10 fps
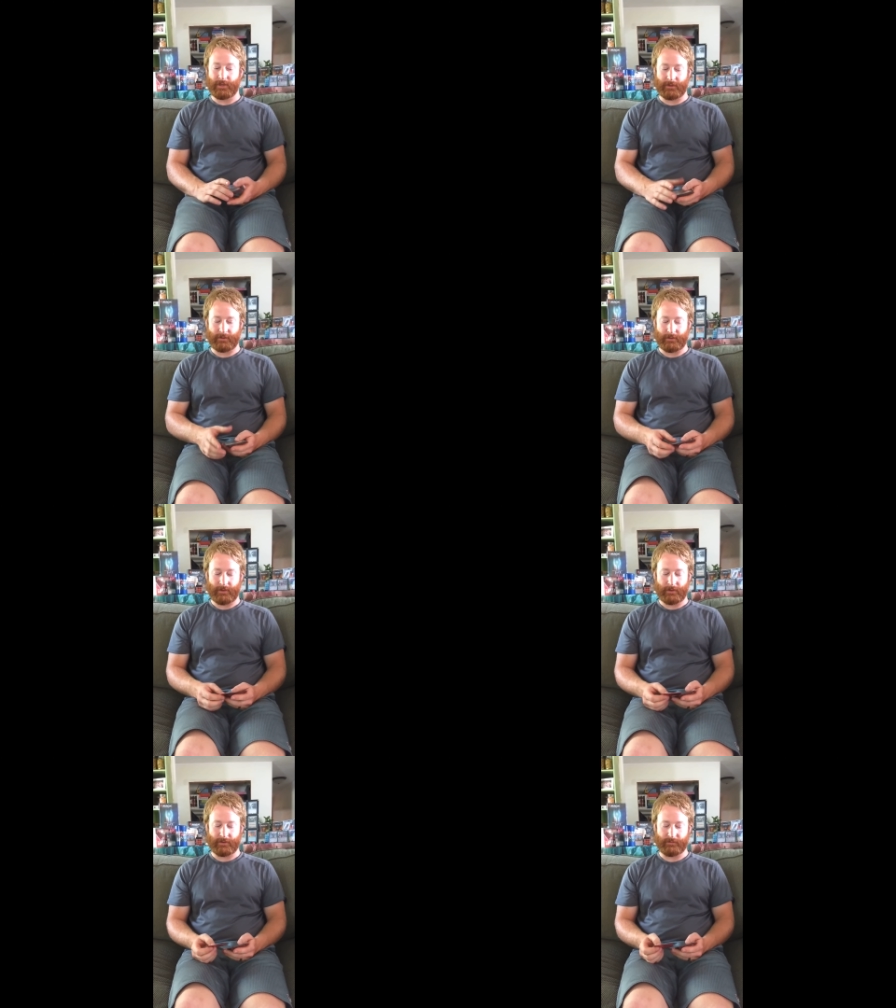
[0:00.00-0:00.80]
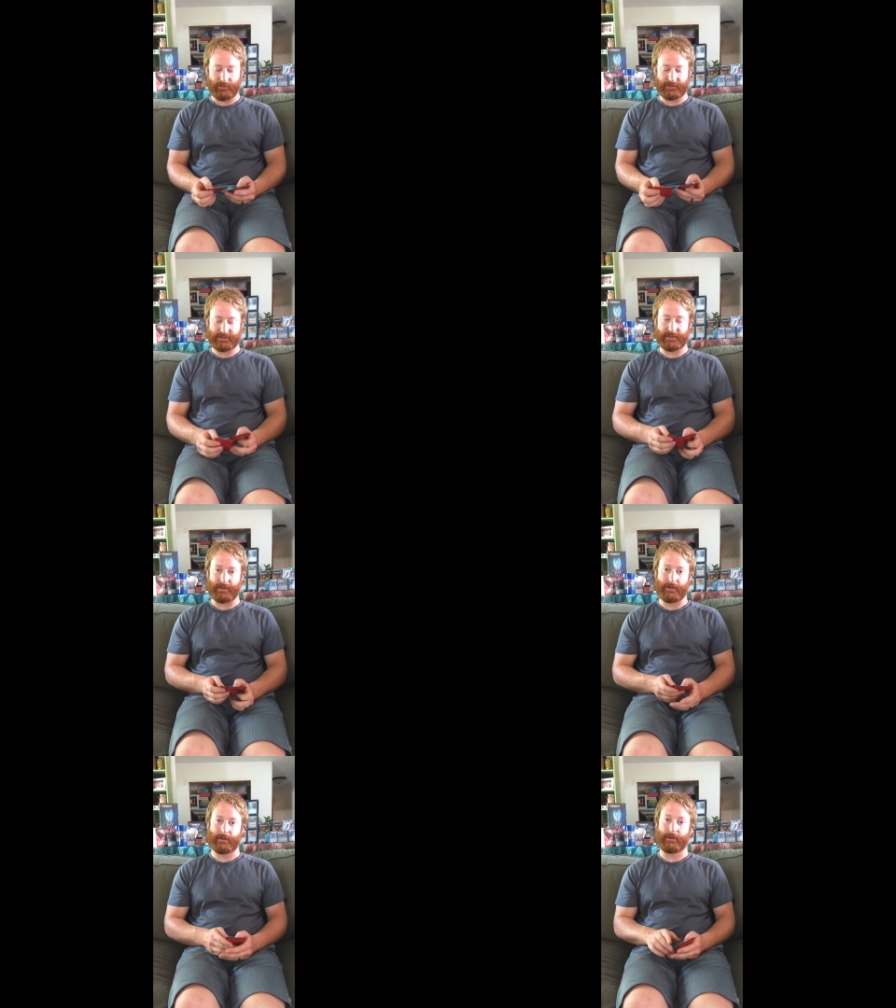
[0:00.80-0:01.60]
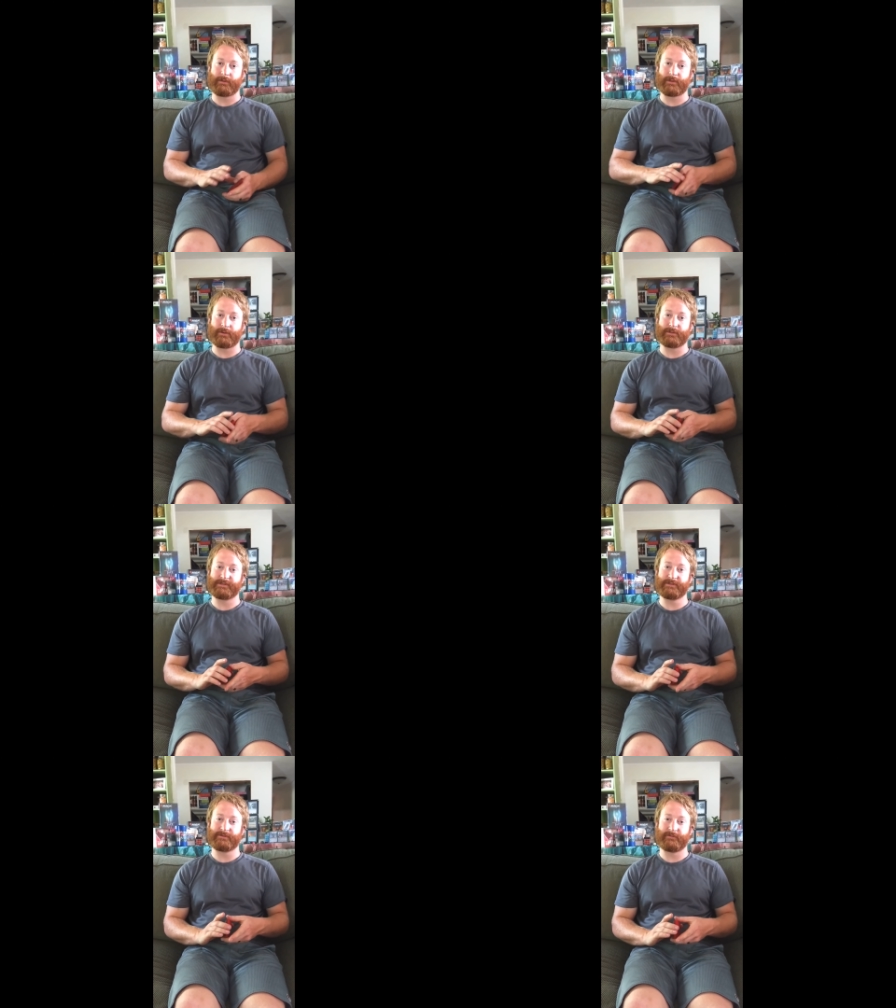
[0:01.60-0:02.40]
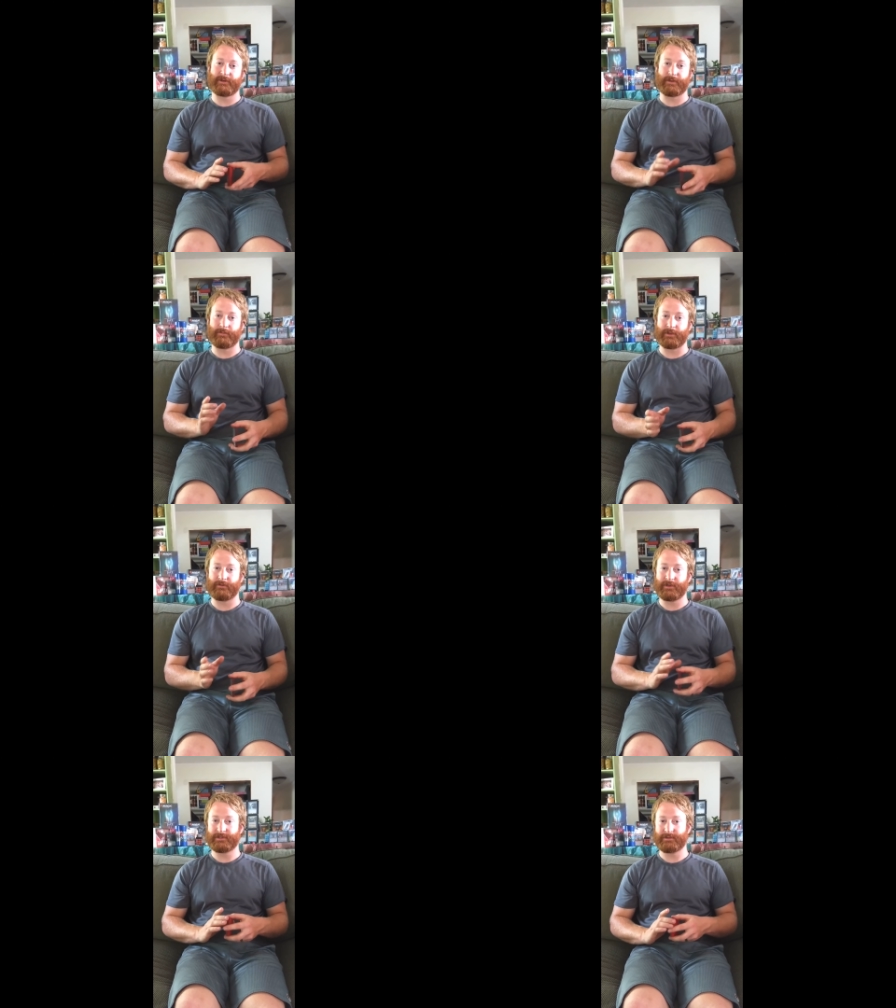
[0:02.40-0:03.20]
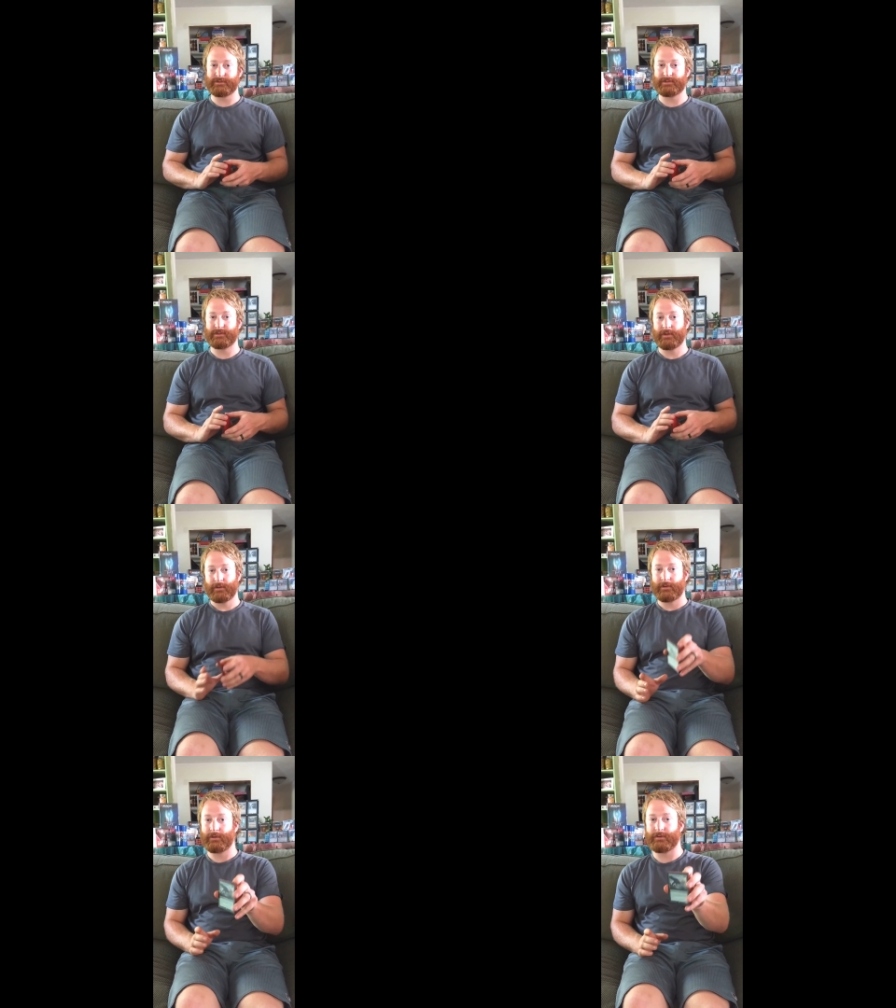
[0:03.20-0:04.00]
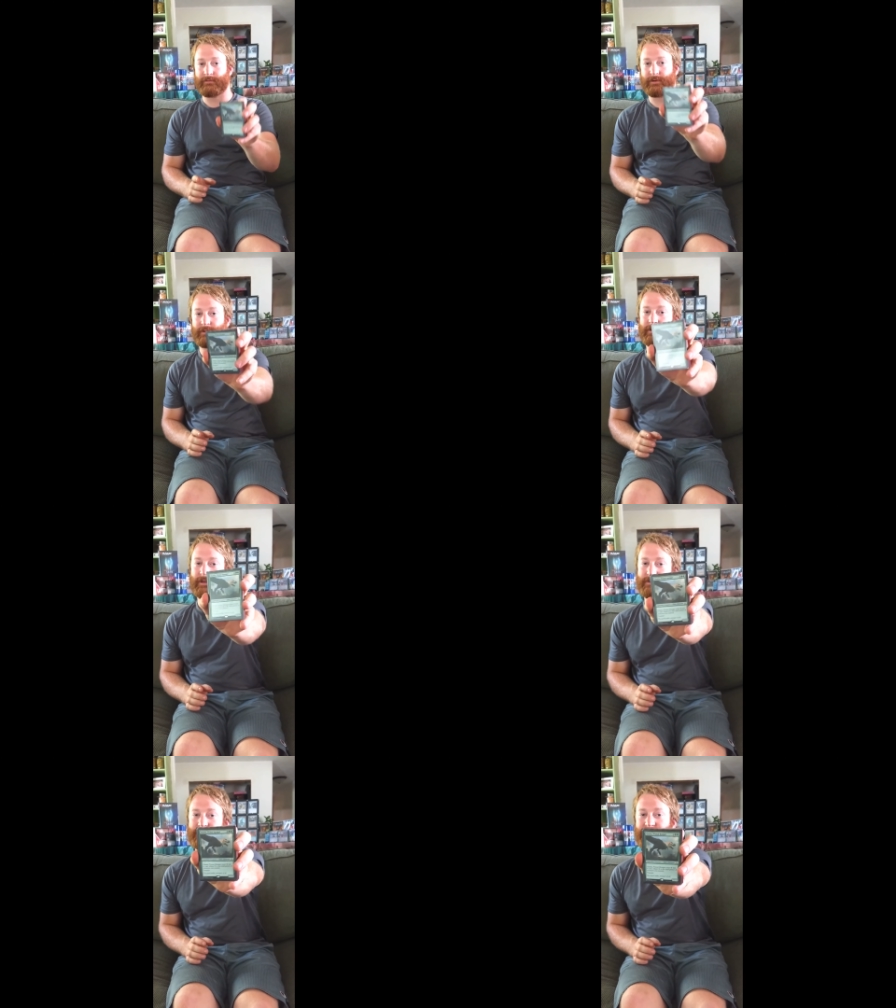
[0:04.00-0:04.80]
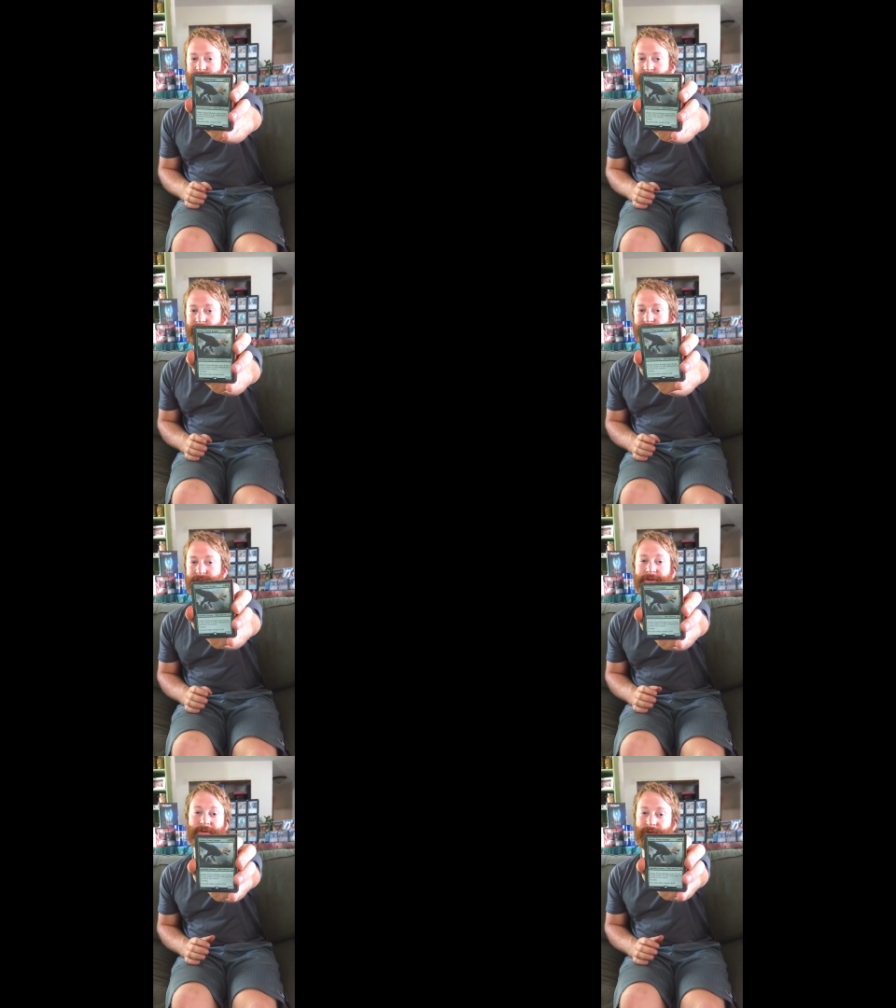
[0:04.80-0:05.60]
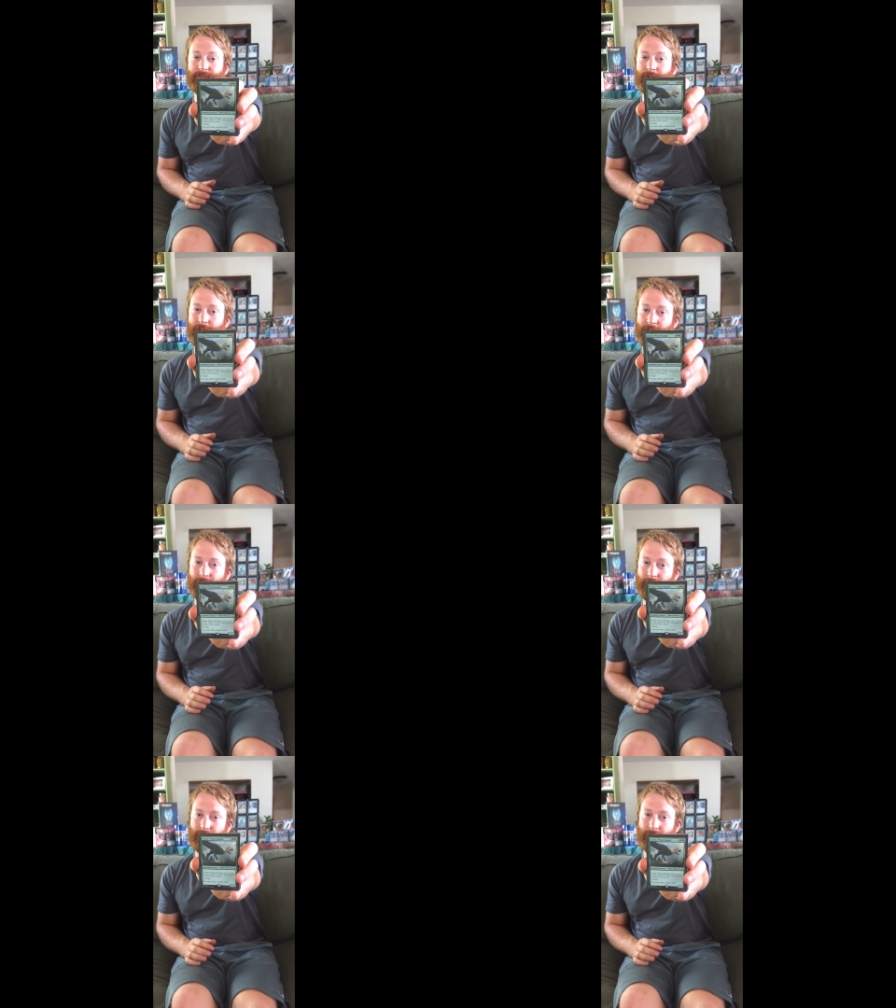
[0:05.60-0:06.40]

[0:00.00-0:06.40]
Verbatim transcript: in a good board state. And then since you're running big creatures, you can run the likes of Ghalta, and you can play